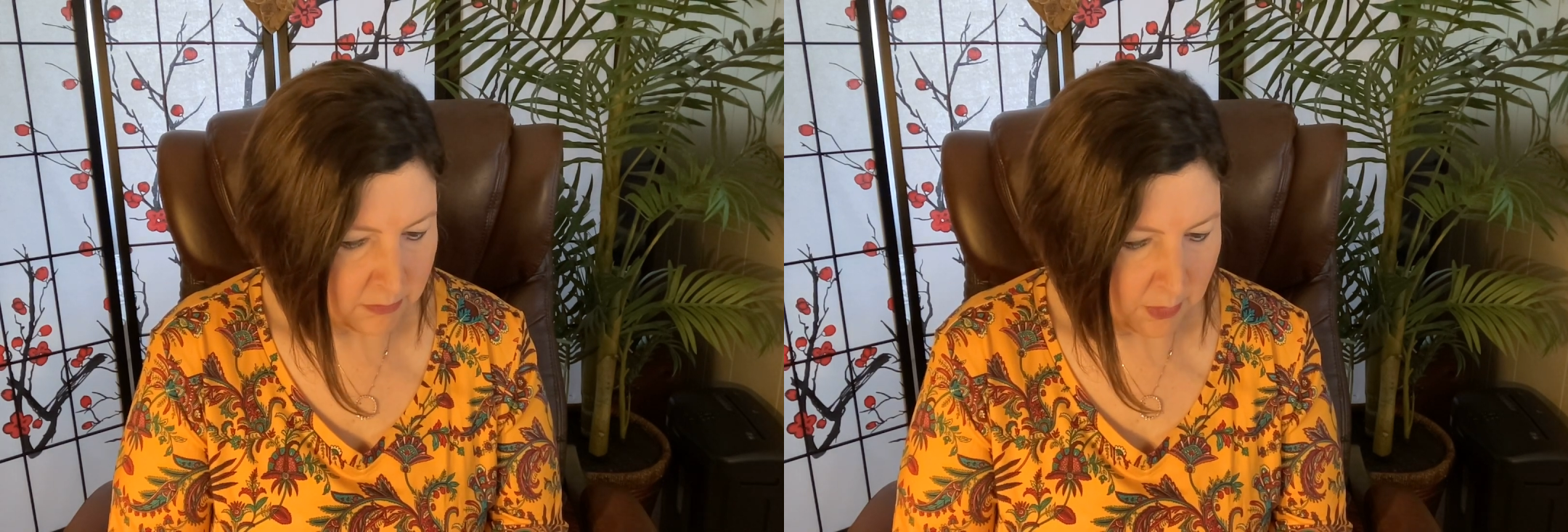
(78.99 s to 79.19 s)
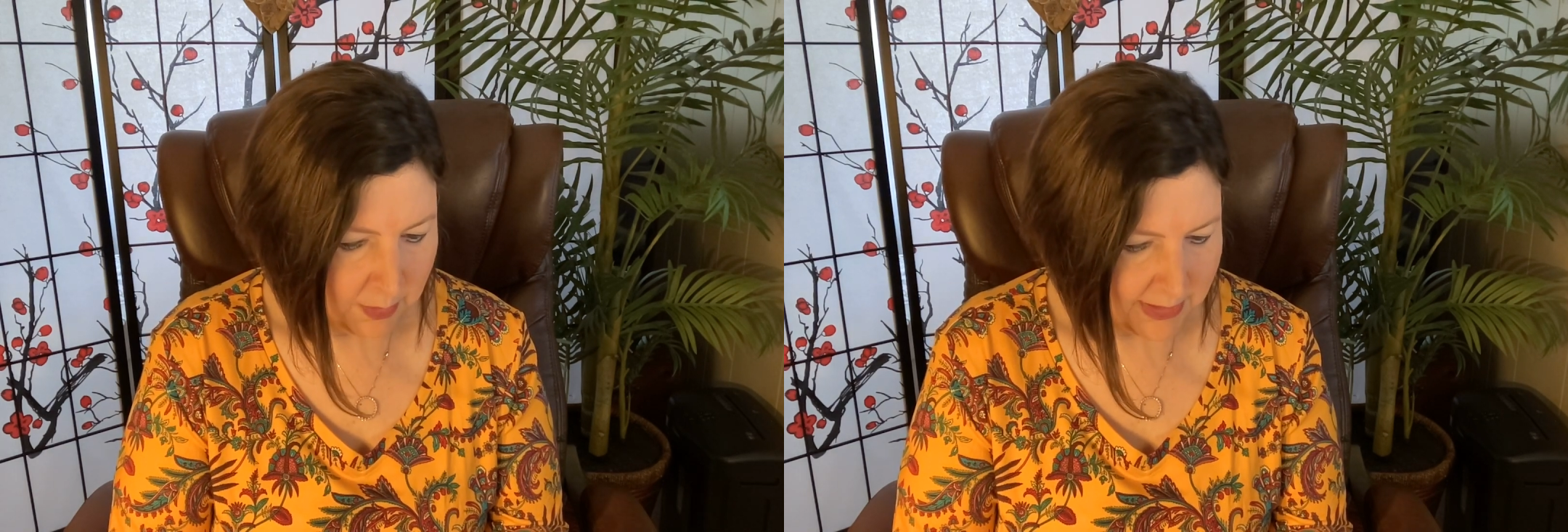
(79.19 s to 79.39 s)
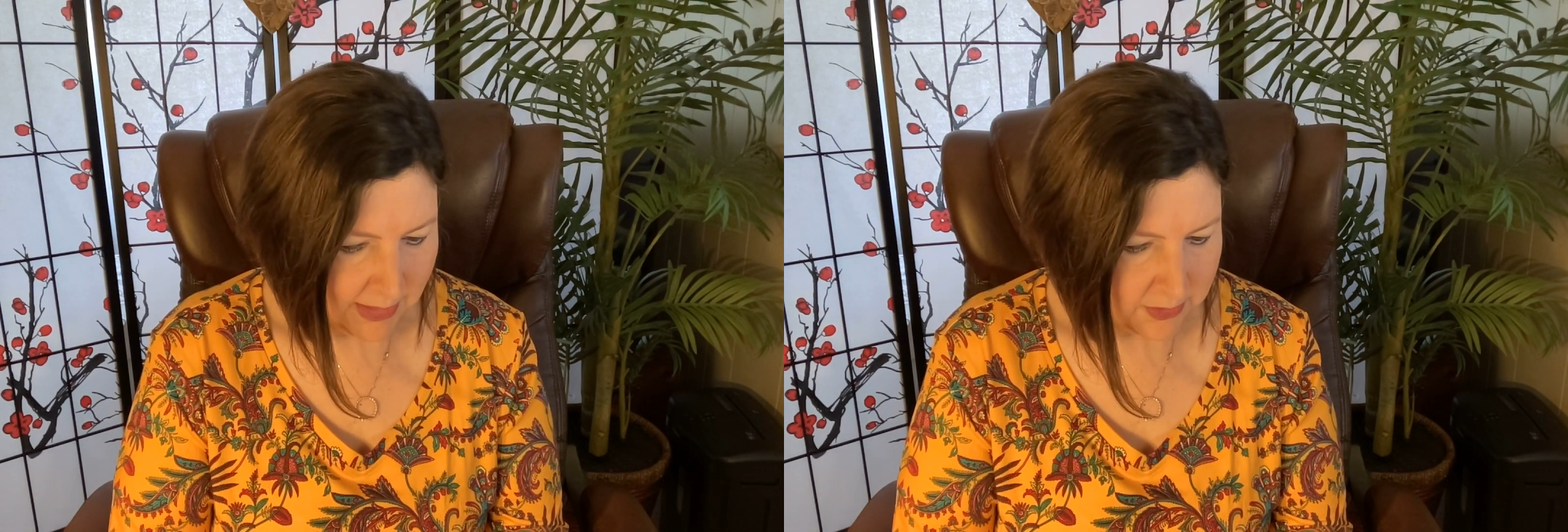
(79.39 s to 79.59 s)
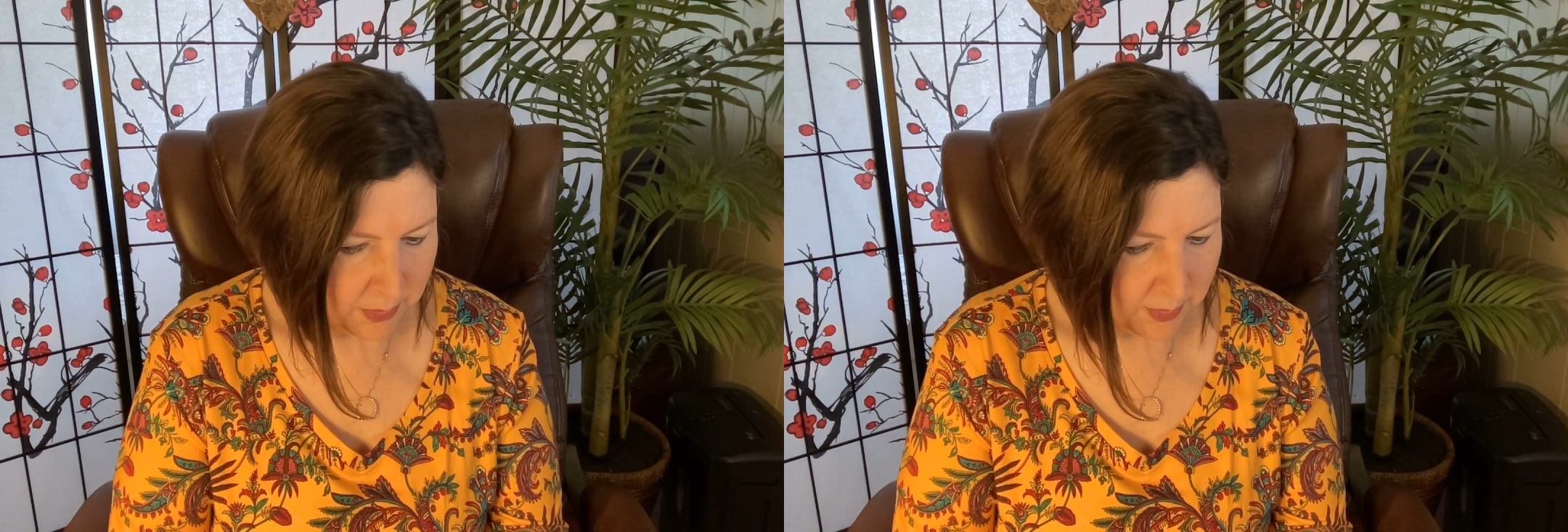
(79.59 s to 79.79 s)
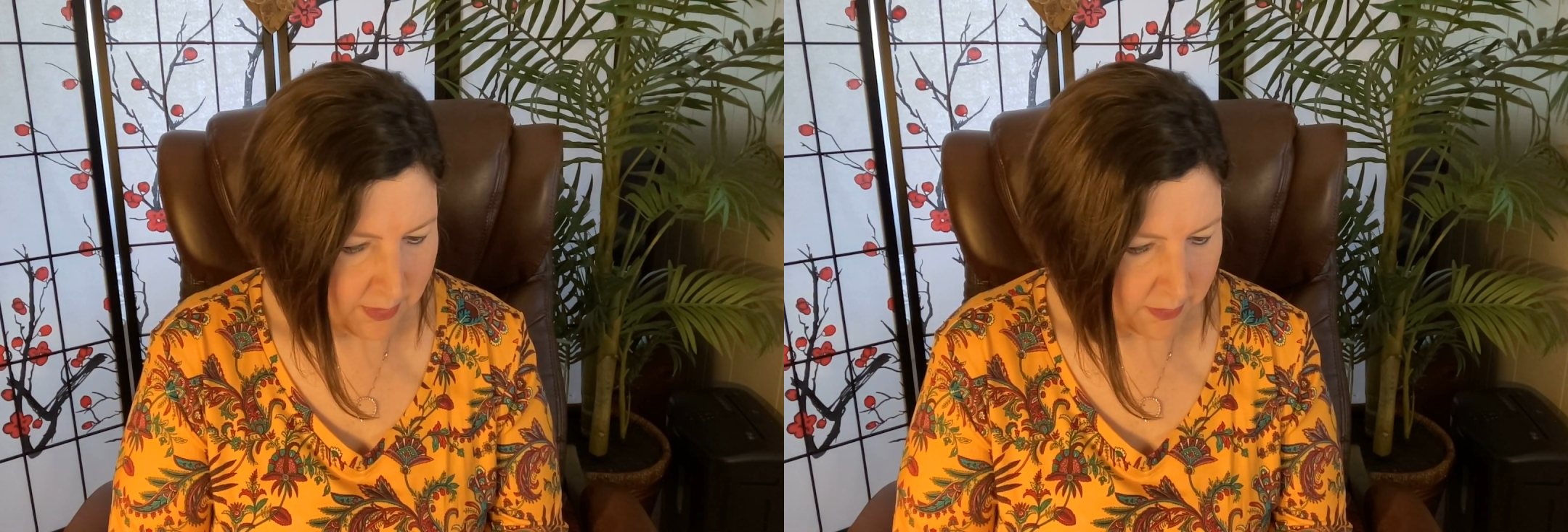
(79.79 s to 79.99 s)
going on
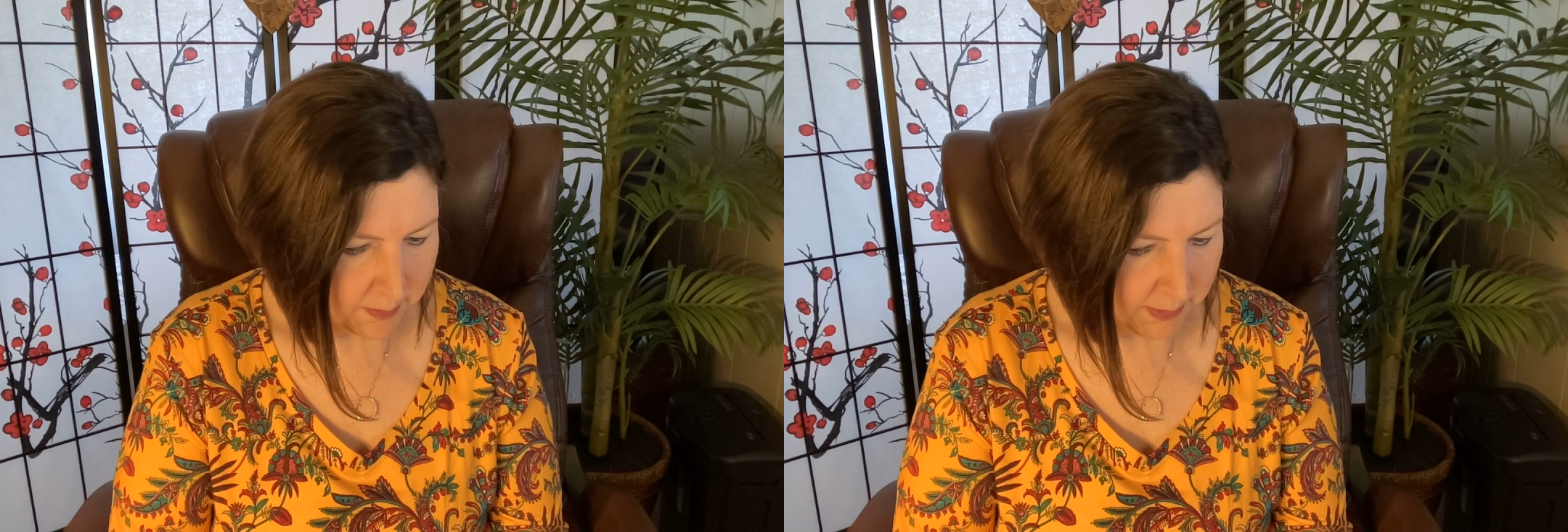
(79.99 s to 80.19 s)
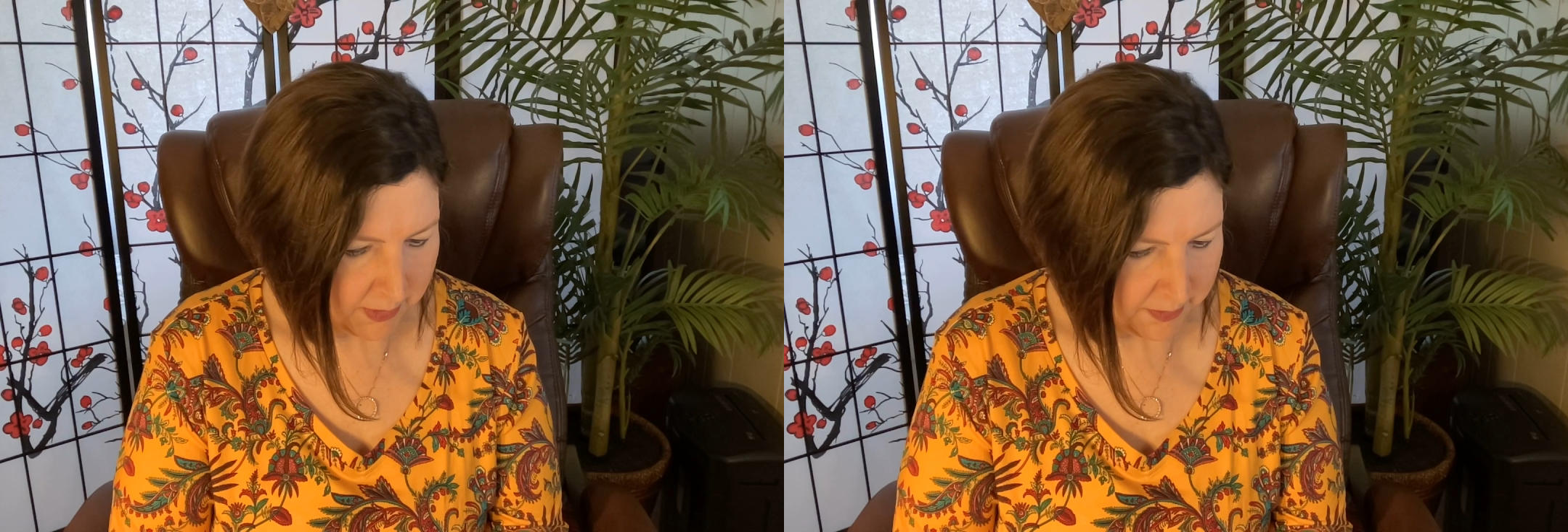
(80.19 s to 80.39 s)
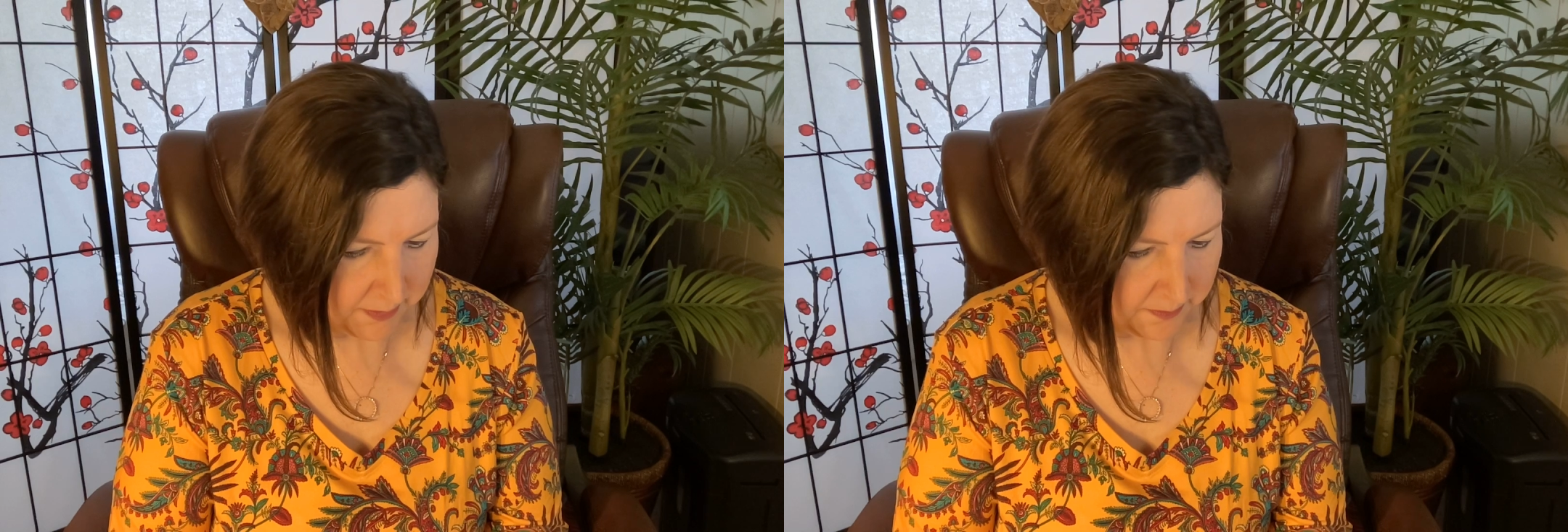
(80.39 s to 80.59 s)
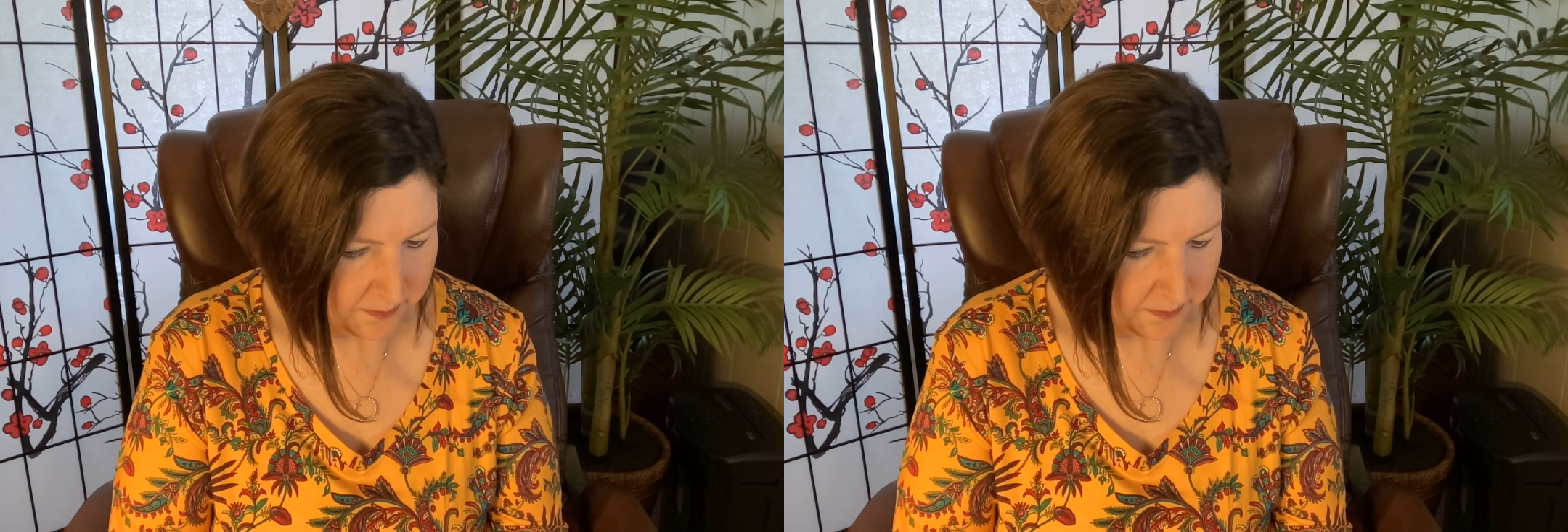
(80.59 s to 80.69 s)
to another part.